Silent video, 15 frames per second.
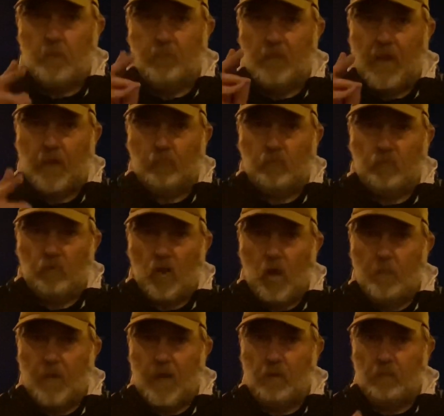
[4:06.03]
for Extra
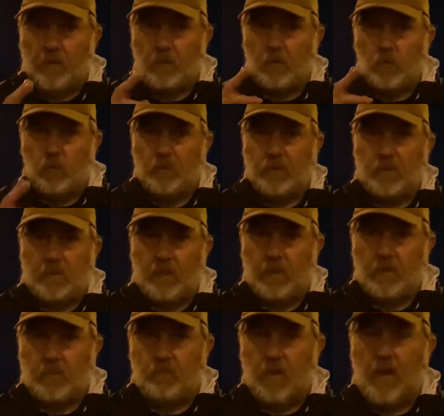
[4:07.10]
Time here in Coogee, Sydney,
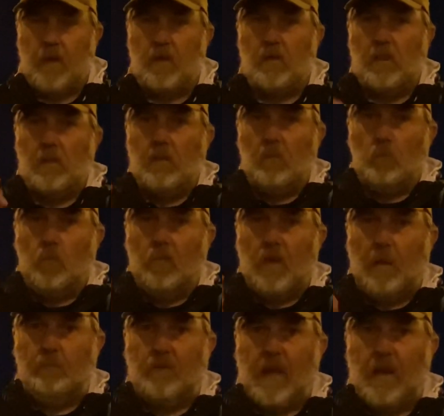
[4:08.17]
Australia, with
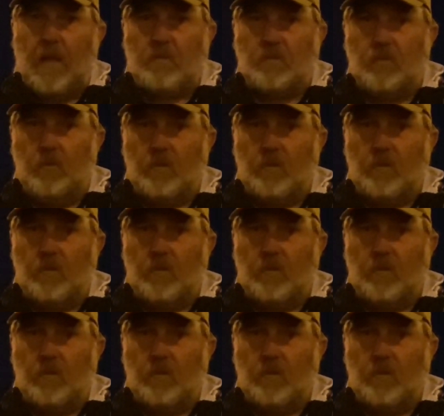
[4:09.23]
an update as to the